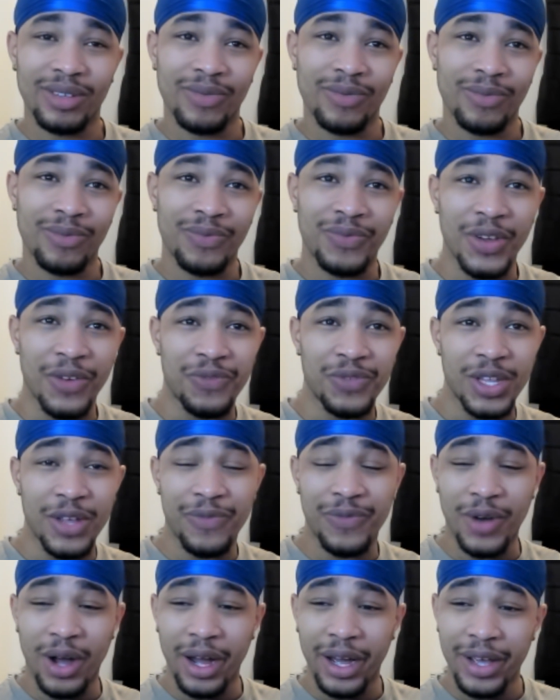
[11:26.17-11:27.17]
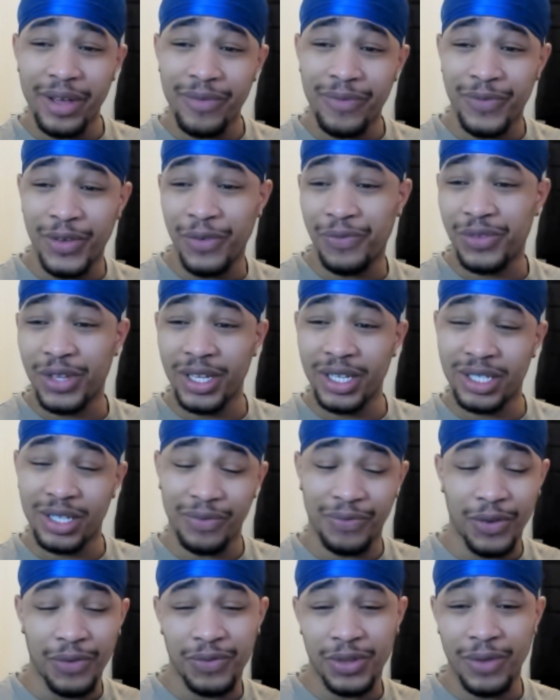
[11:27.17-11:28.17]
50 to
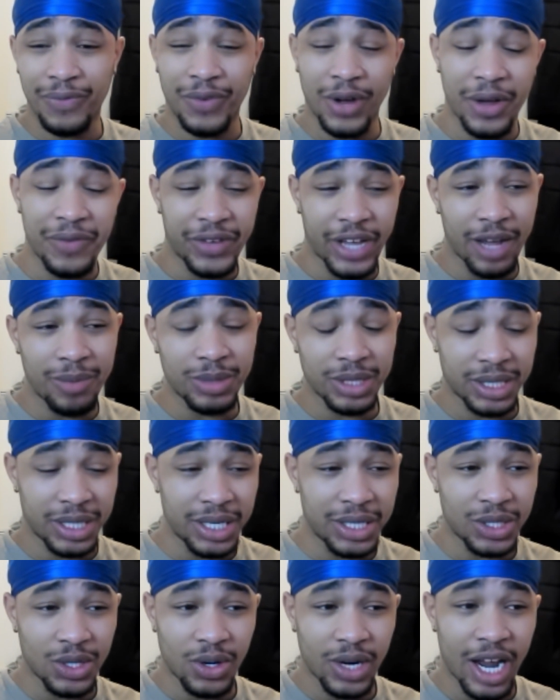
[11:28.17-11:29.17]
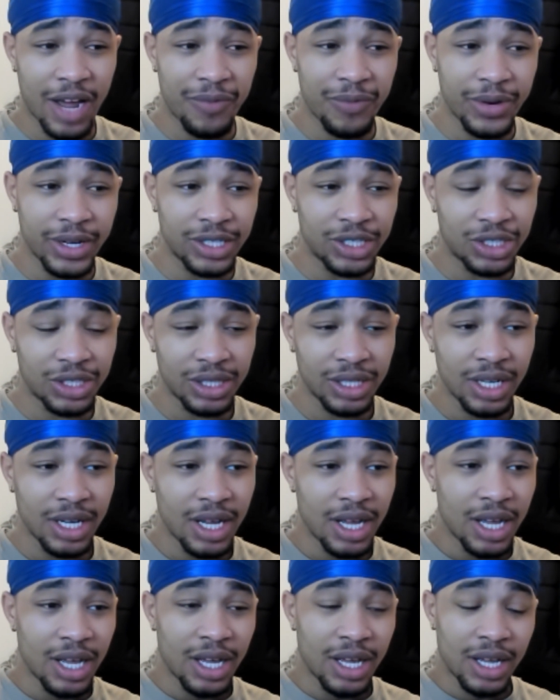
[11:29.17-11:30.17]
55 games a season on average.
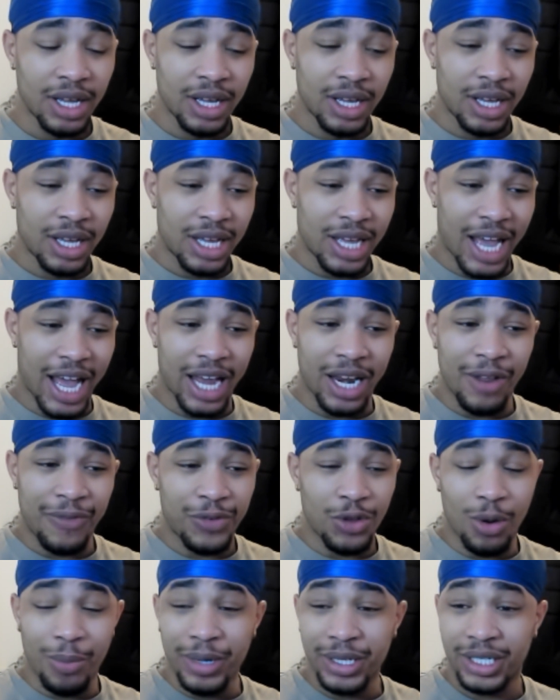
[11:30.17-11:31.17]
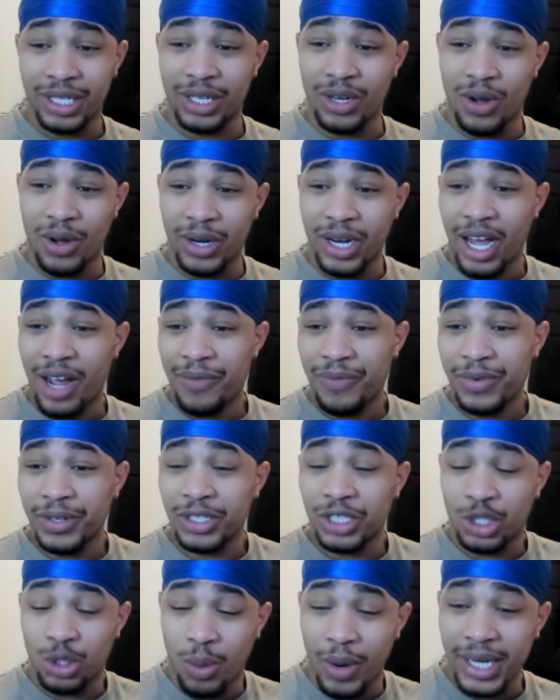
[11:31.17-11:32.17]
And if you're missing on
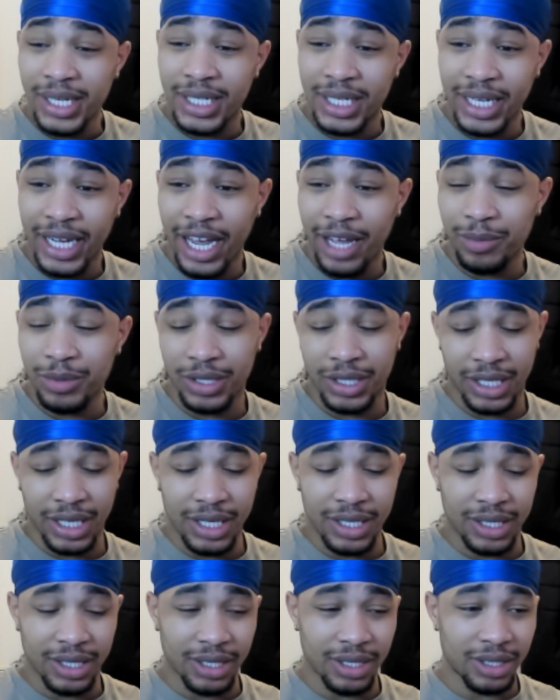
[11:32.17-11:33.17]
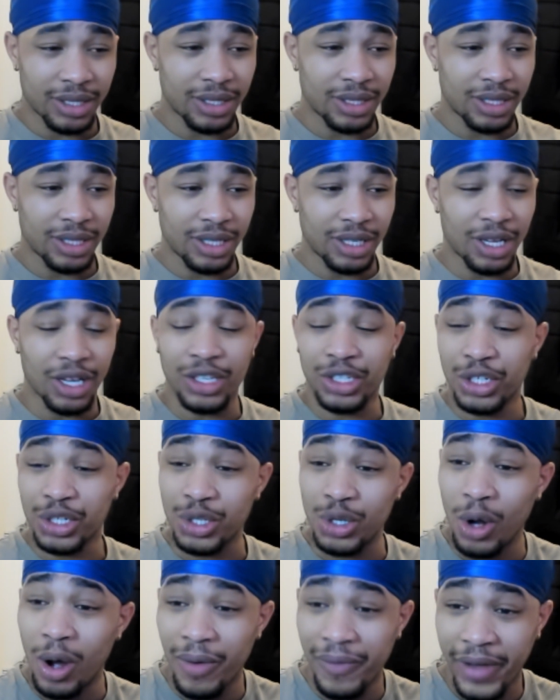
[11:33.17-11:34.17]
average 20 games a season, you're just
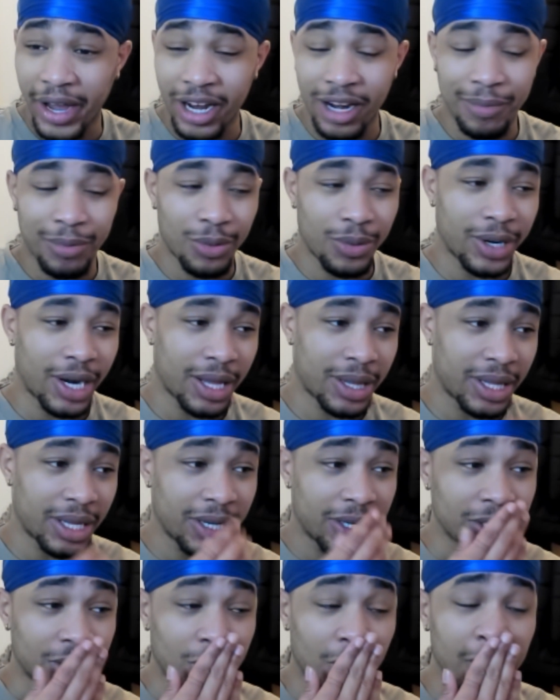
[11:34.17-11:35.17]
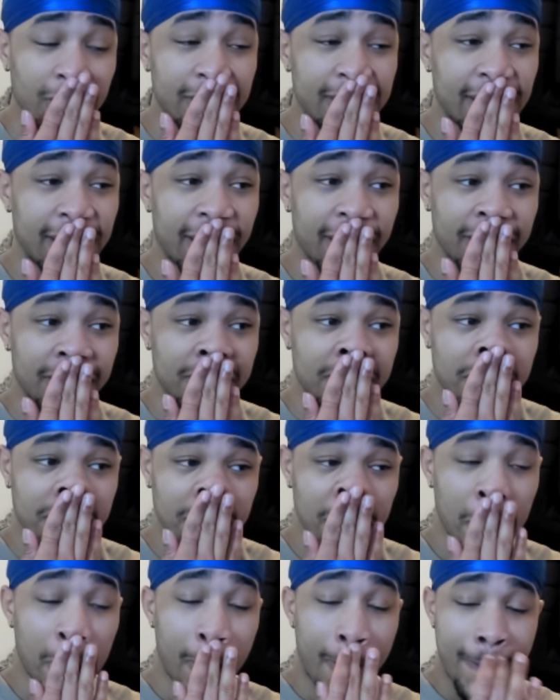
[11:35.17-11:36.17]
not available. And I think as good as he is,
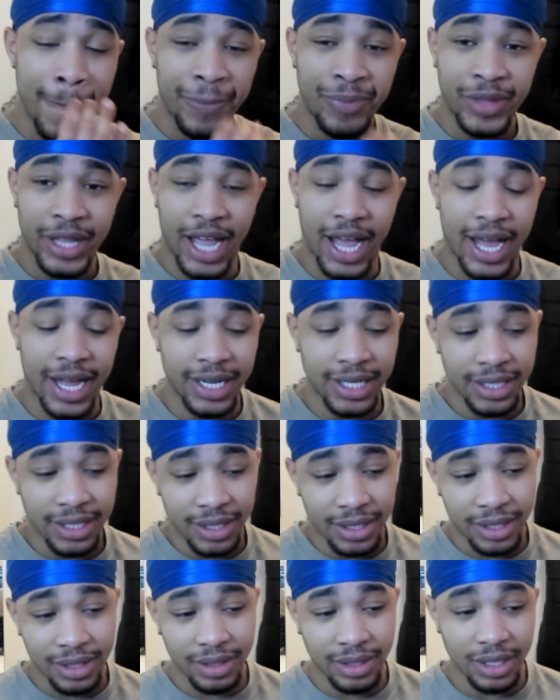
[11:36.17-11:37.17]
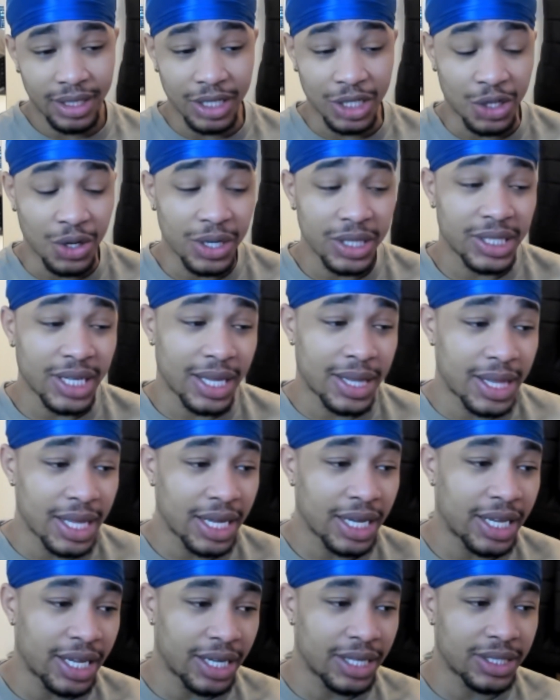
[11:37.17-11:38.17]
and as good as I
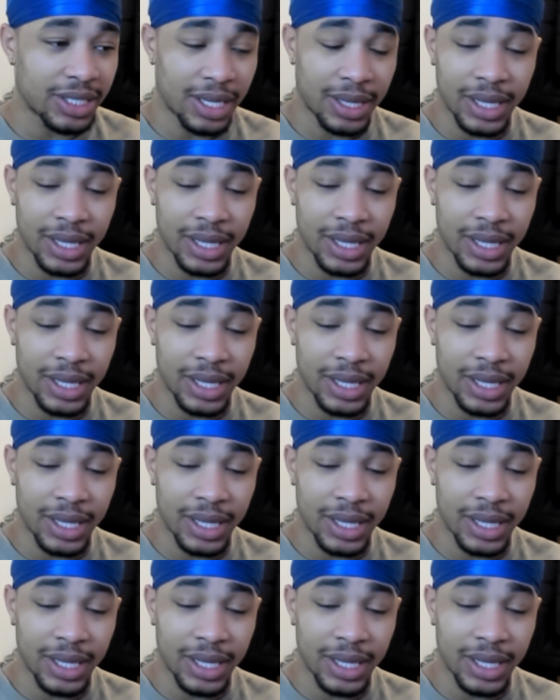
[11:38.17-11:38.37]
think he is